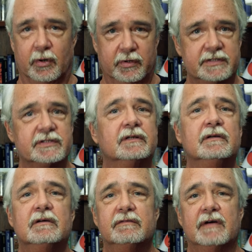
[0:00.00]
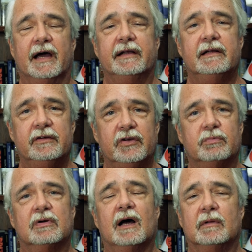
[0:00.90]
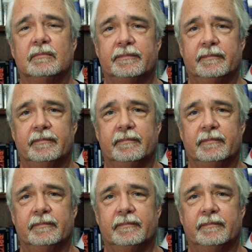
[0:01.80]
bogus, fine, no problem.